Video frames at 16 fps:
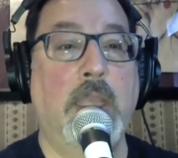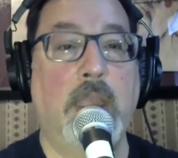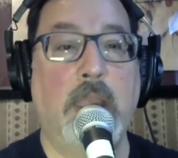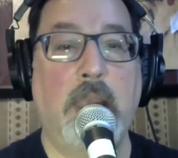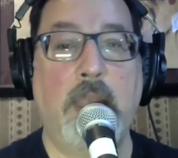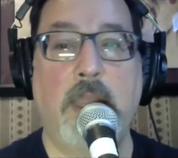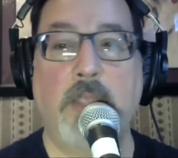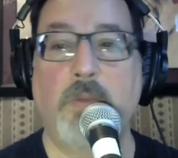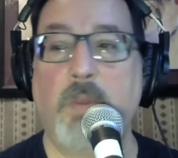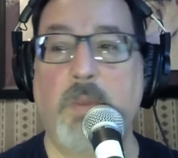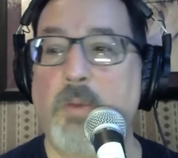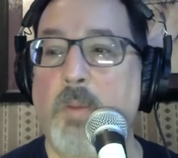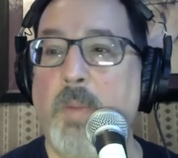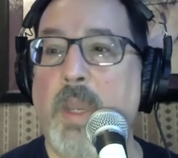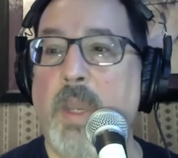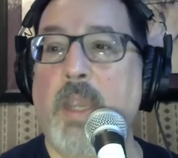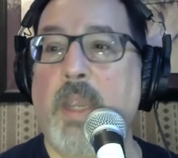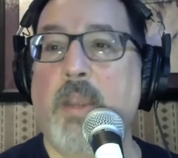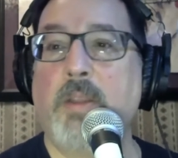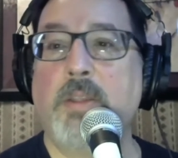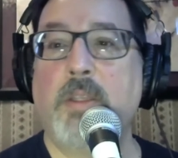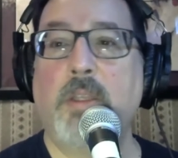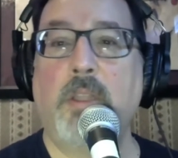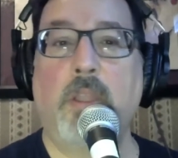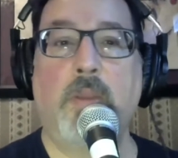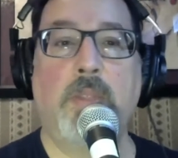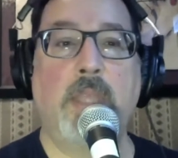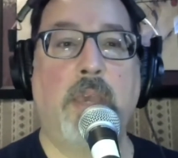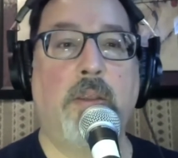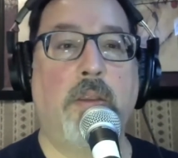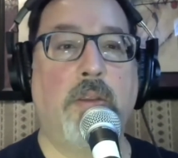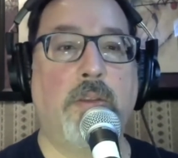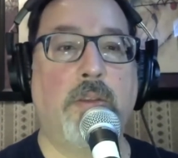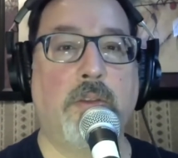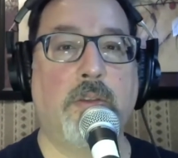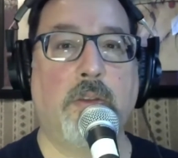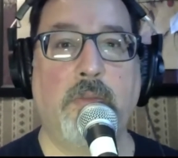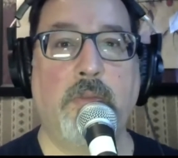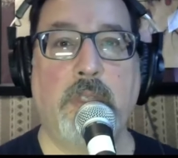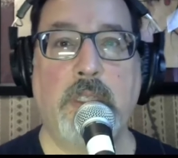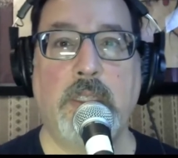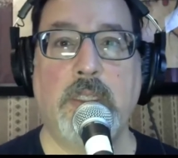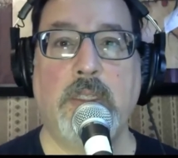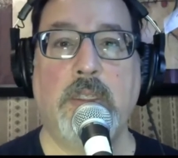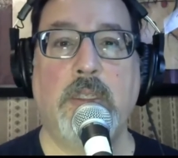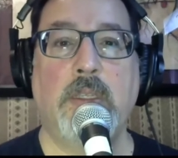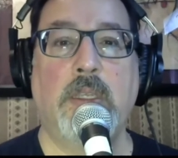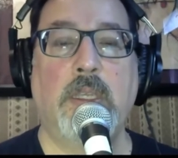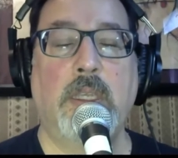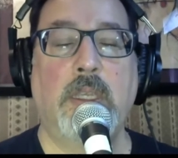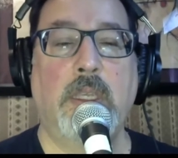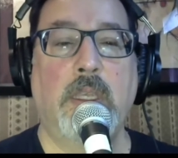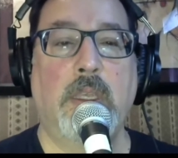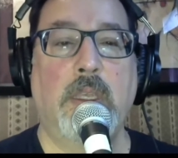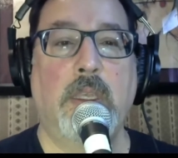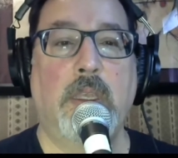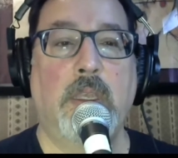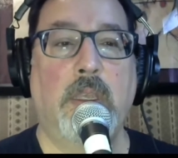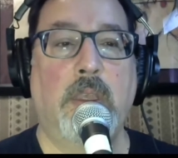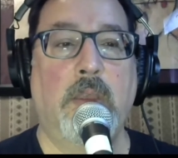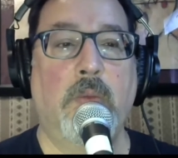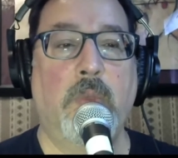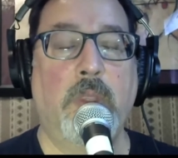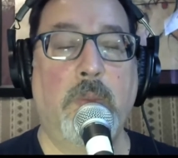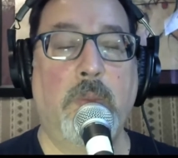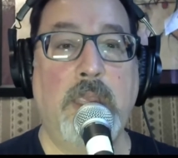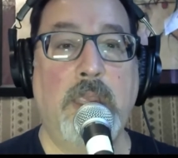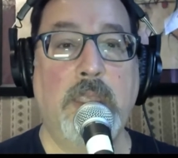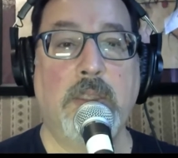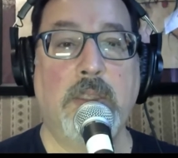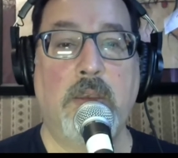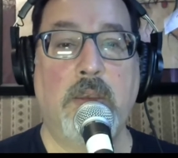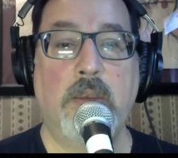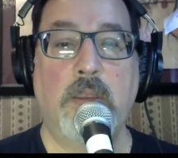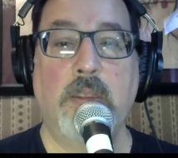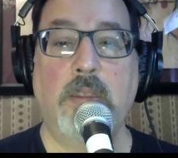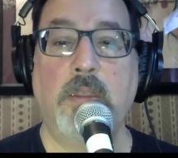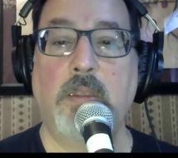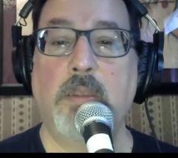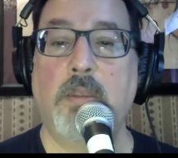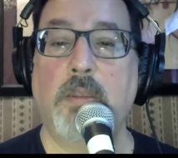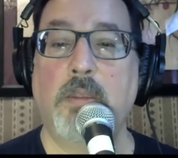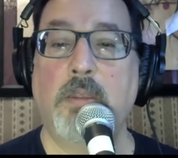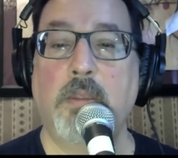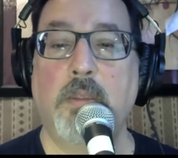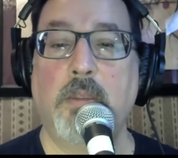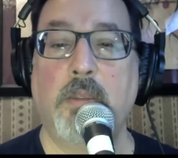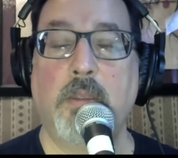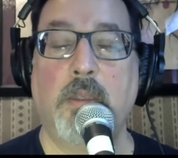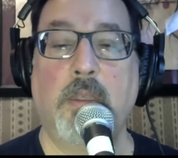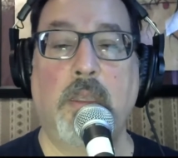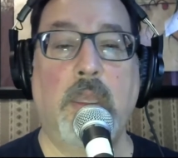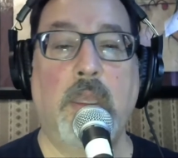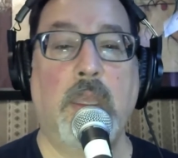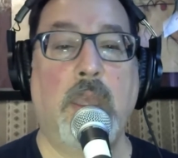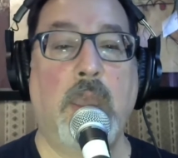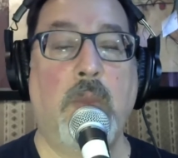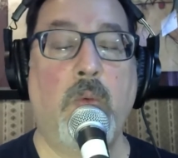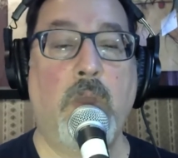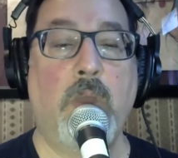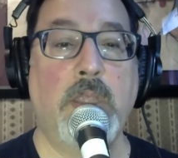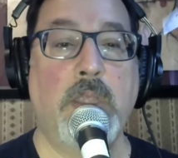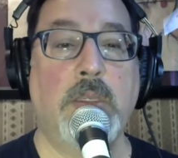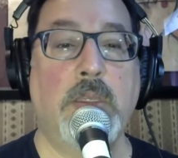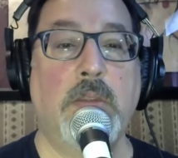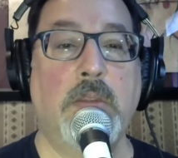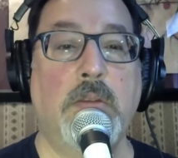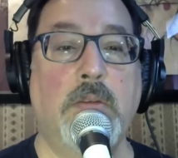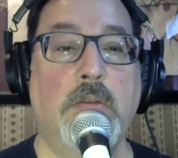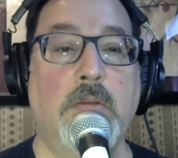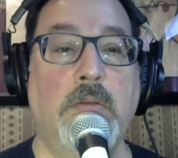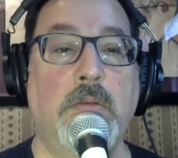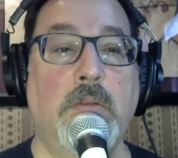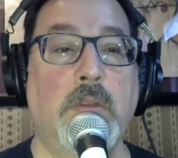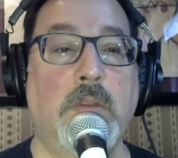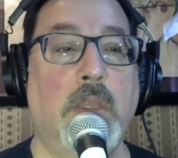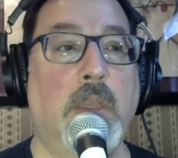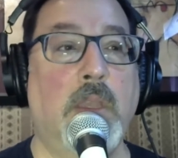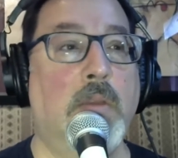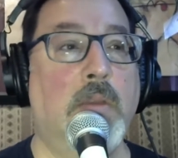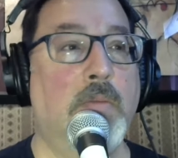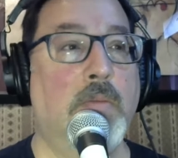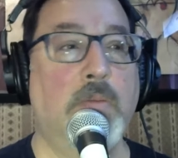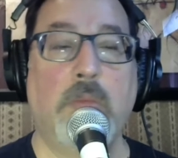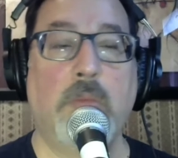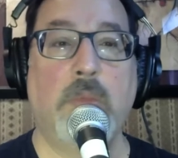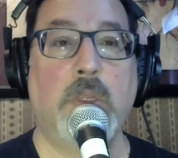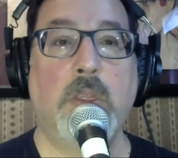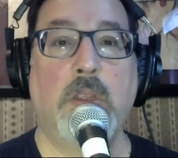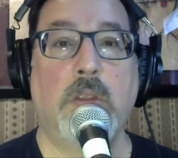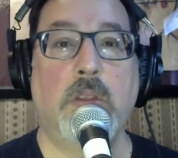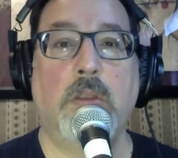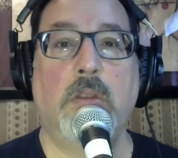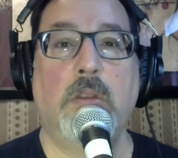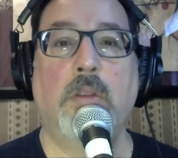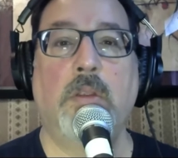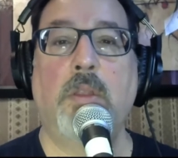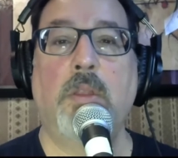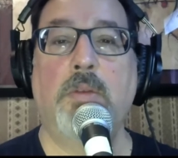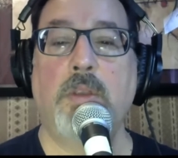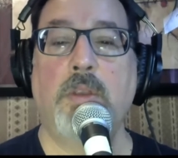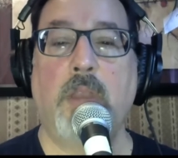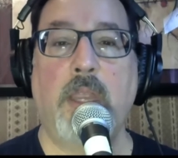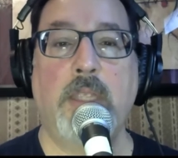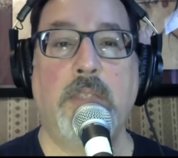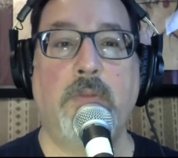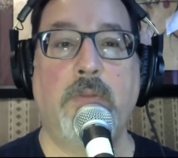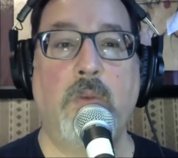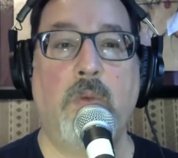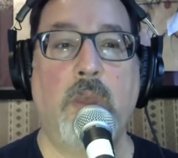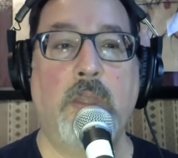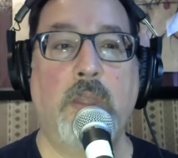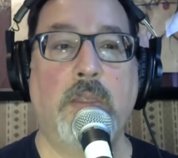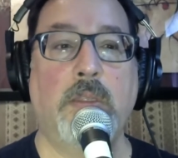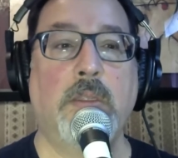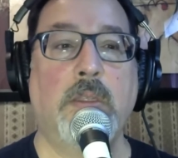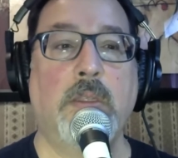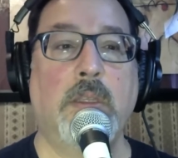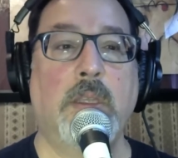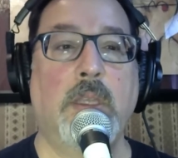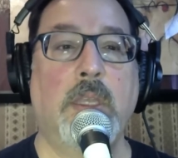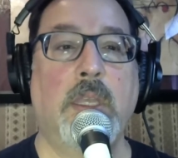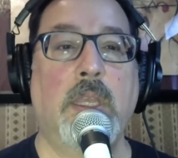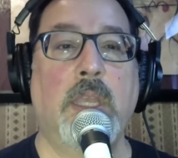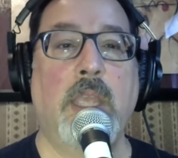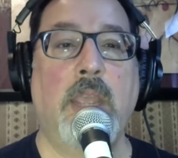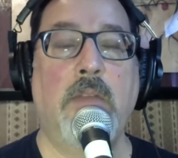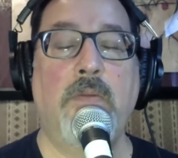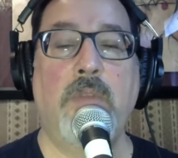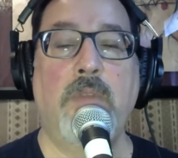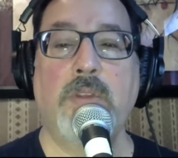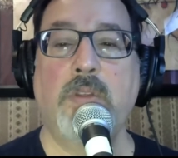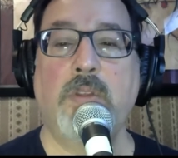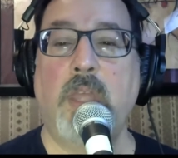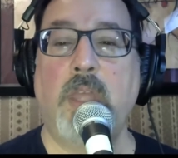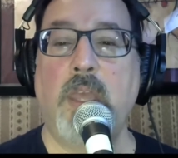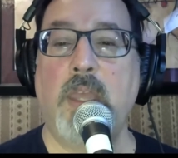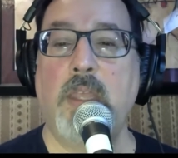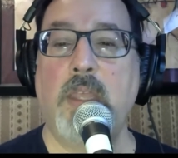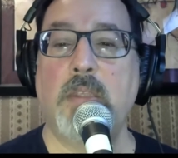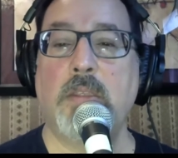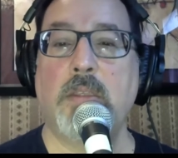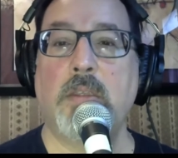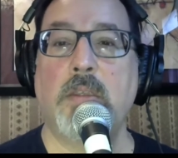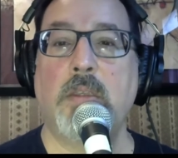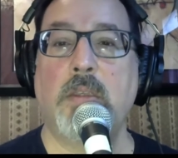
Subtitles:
And as we prepare to close out our service with a peace song, I want us to, you can close your eyes if you want, and visualize